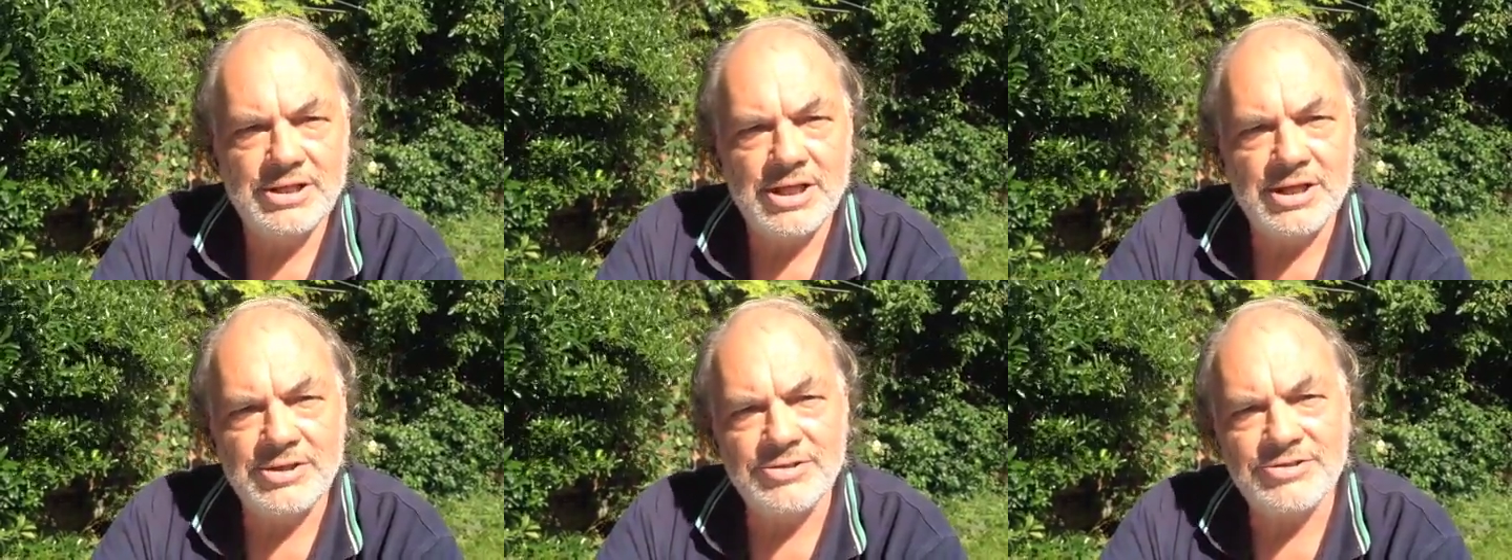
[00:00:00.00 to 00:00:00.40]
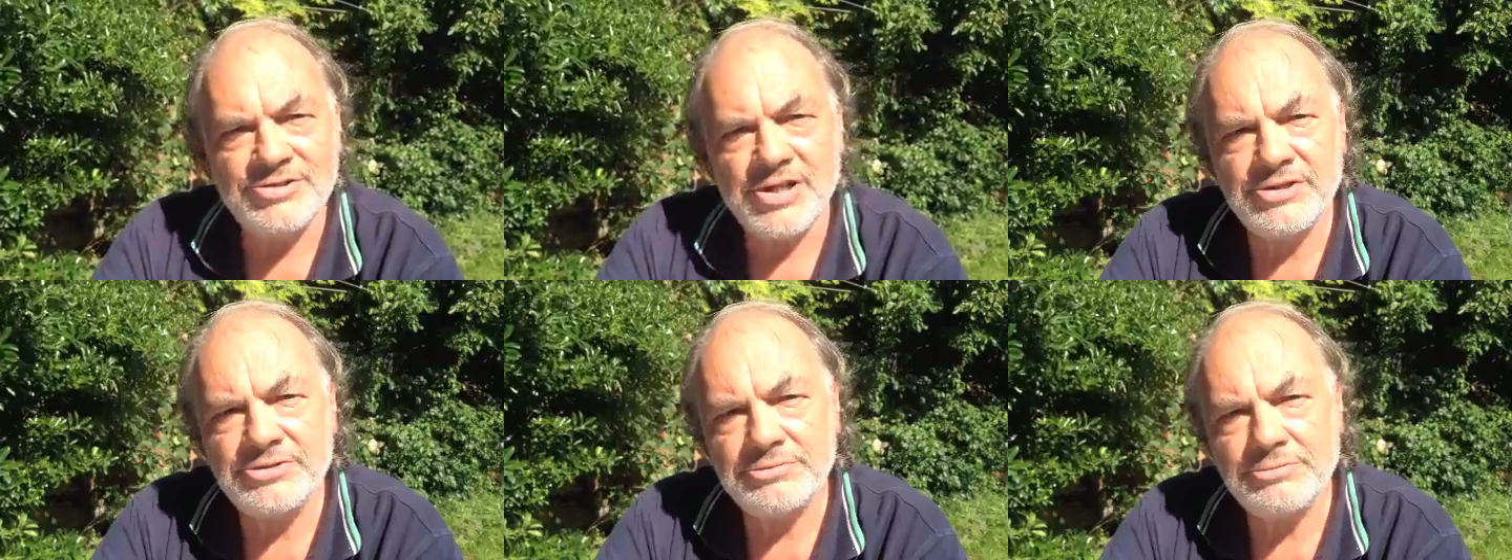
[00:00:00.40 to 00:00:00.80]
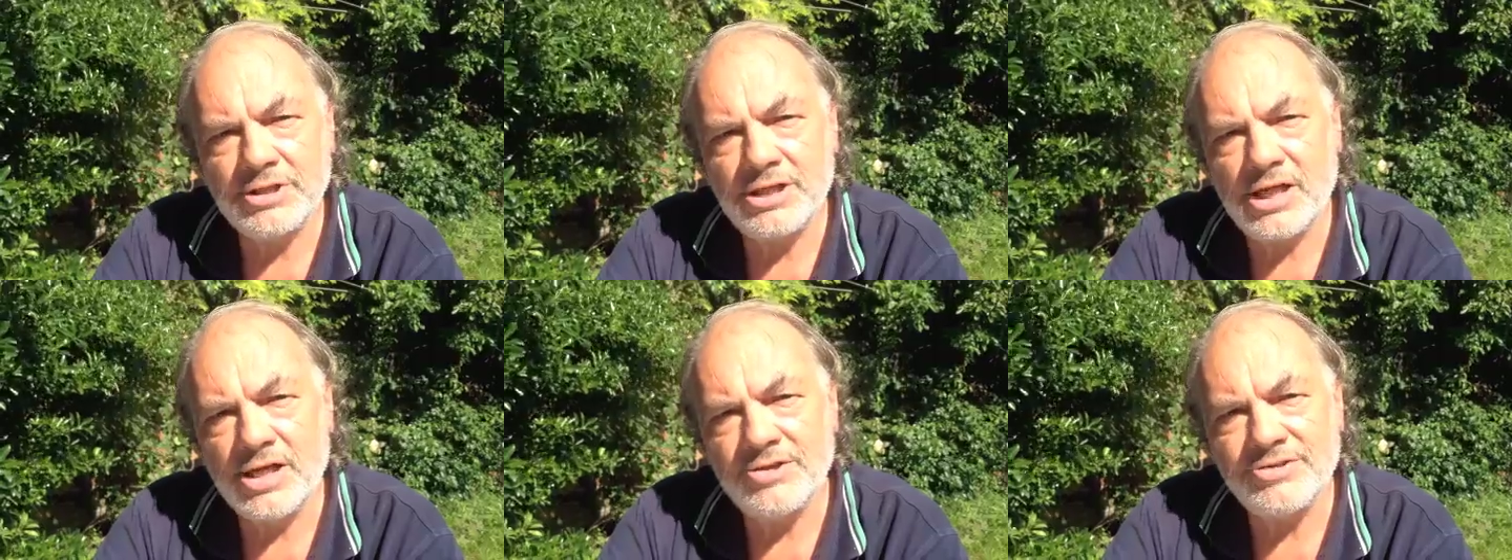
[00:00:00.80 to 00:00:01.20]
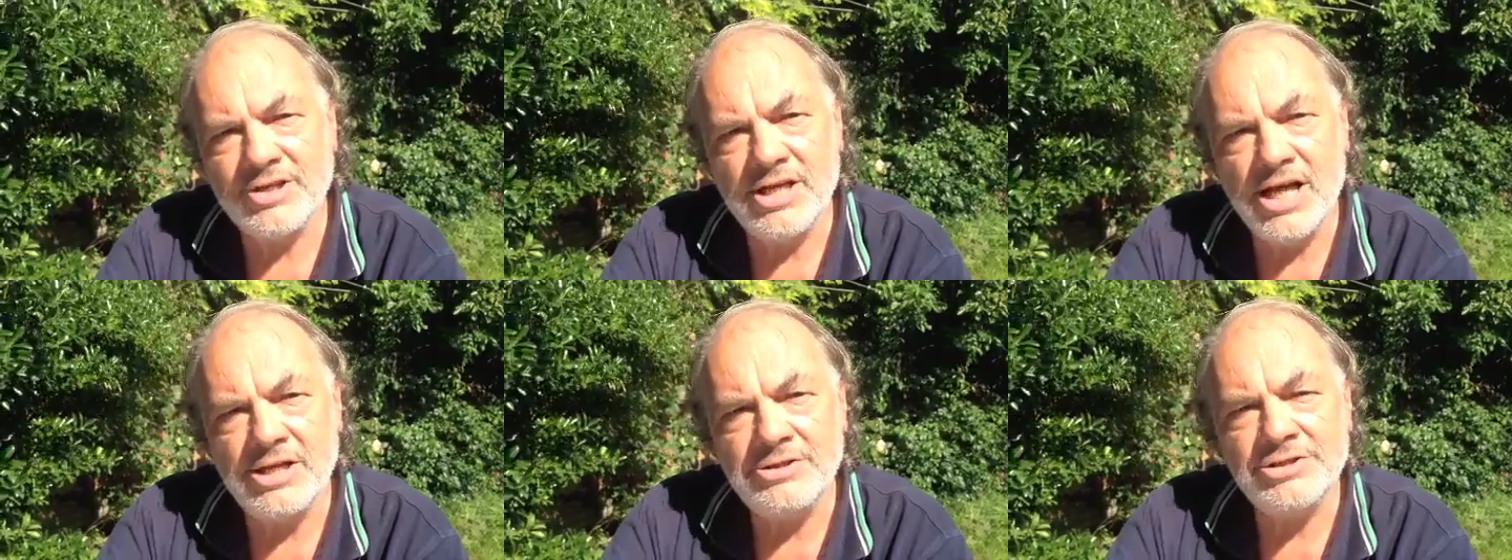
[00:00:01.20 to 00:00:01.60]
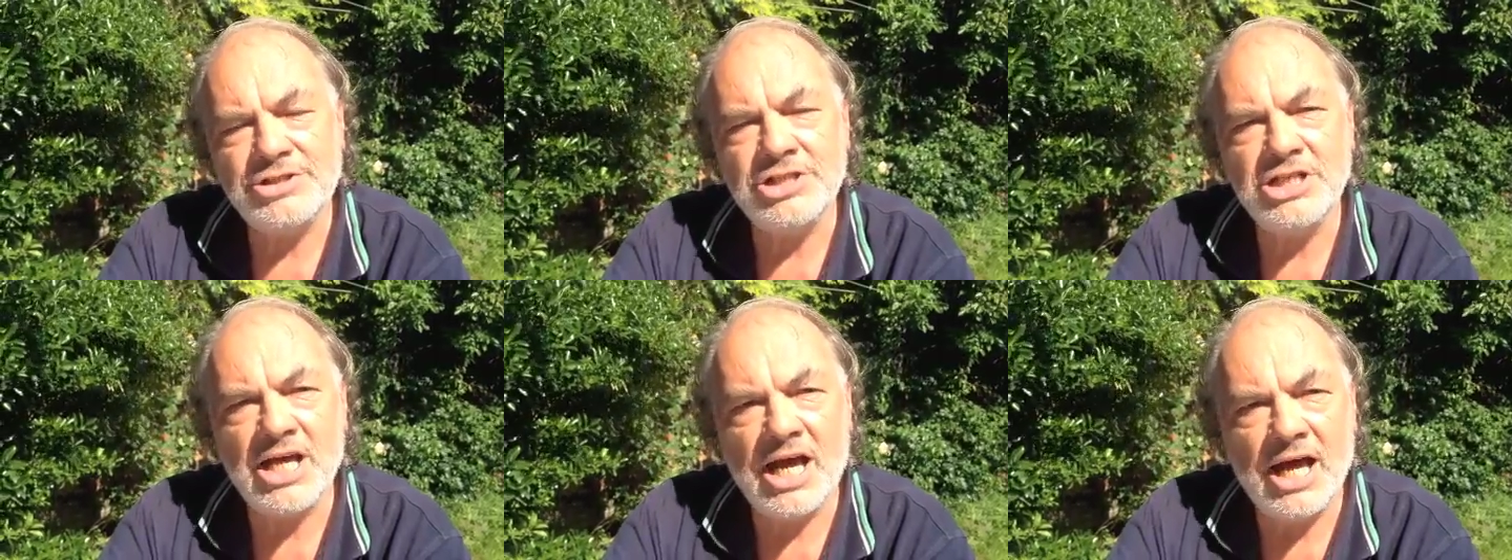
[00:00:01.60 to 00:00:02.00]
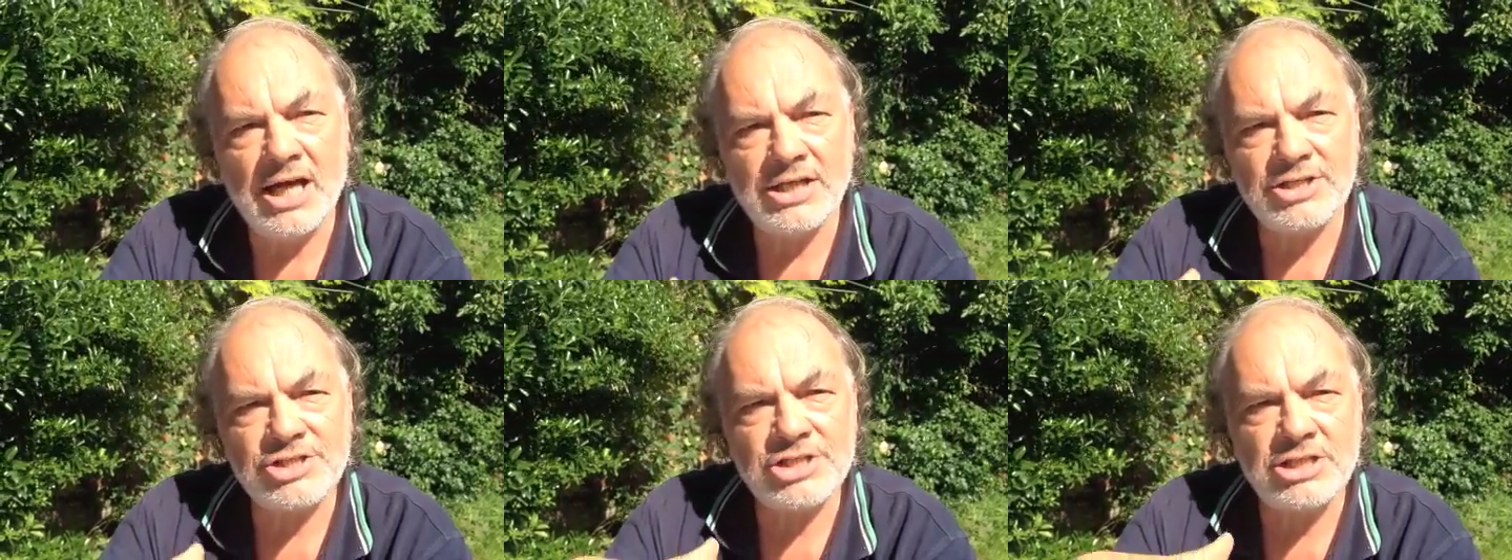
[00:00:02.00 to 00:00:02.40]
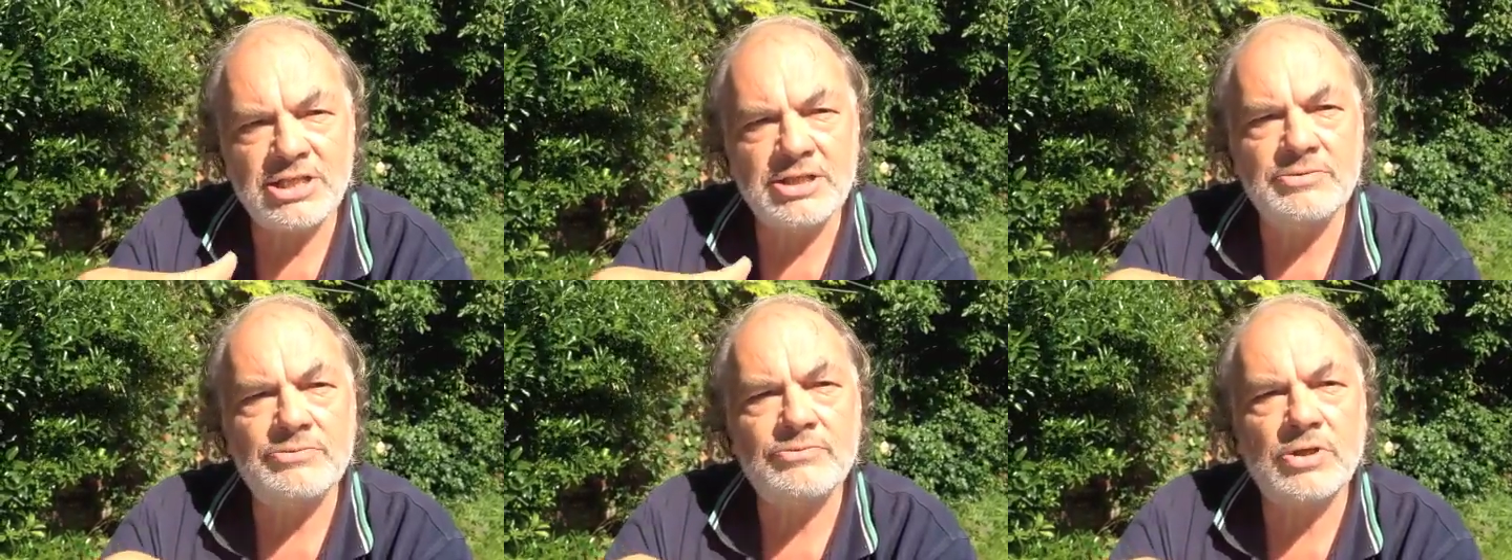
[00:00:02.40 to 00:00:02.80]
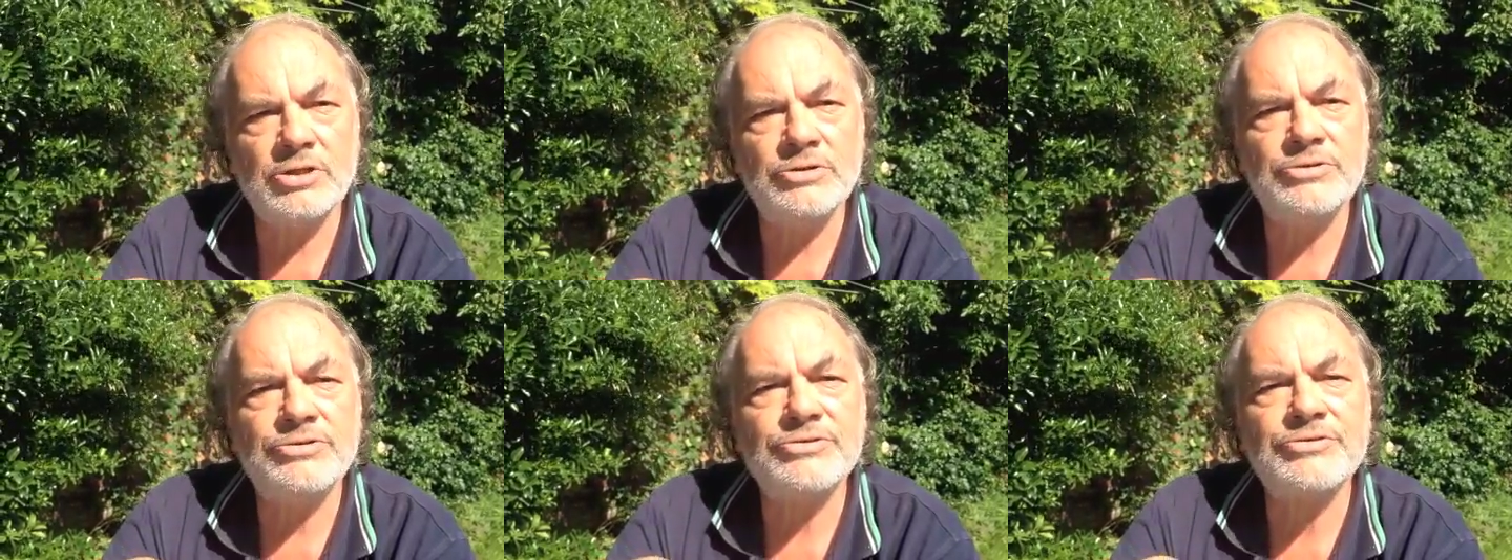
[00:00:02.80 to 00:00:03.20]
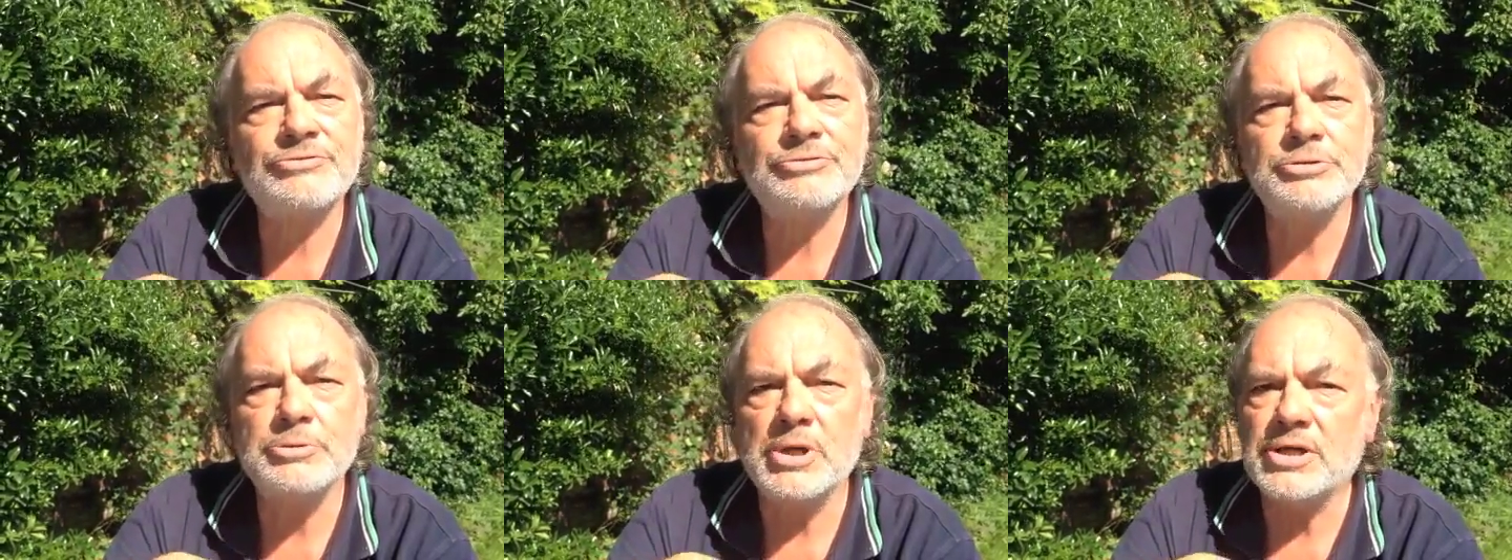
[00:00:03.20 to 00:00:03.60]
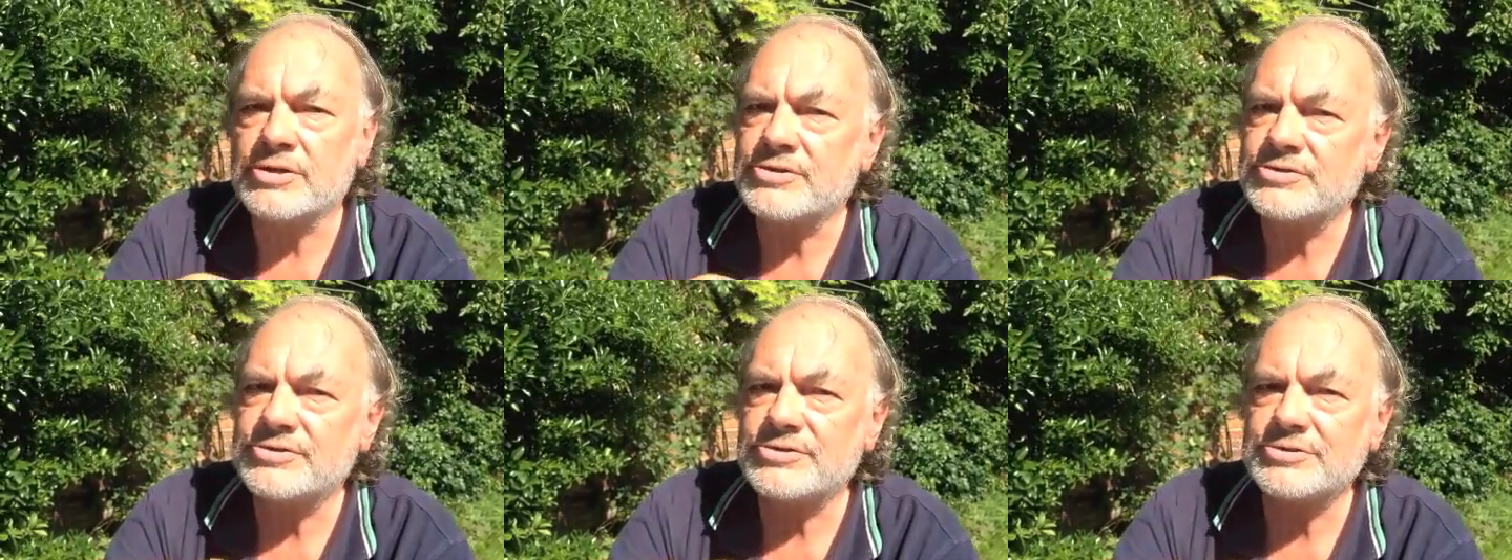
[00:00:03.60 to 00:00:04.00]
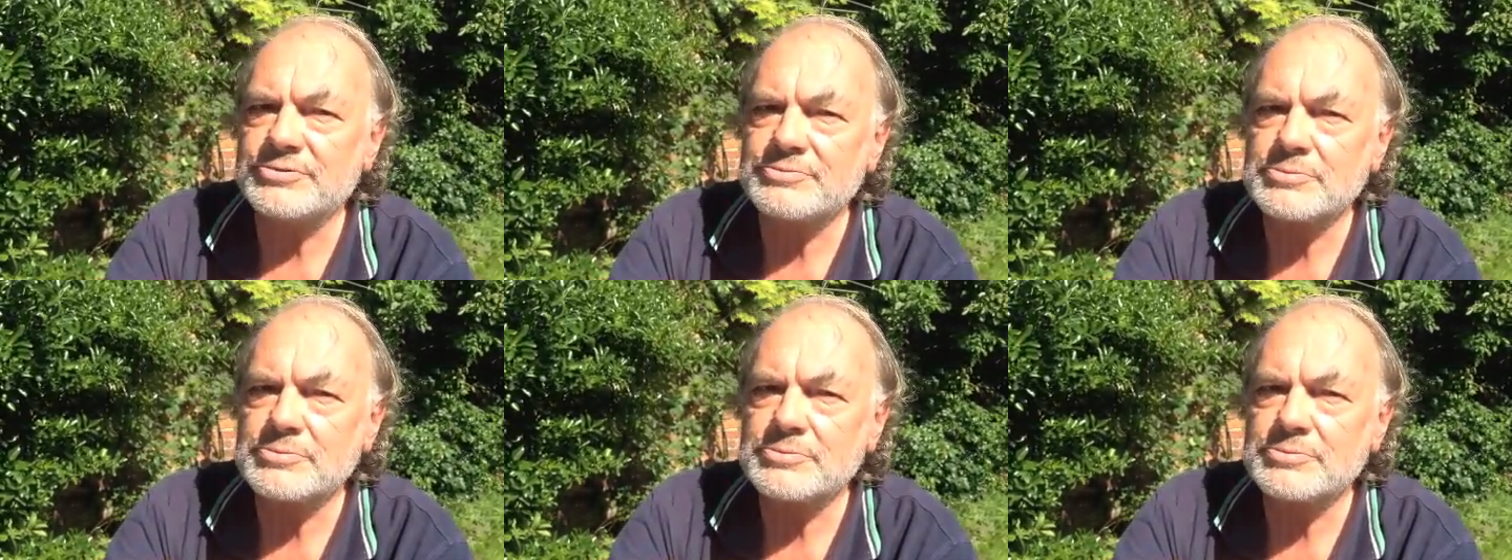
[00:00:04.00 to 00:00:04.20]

And instead to realize that energy actually flows through us,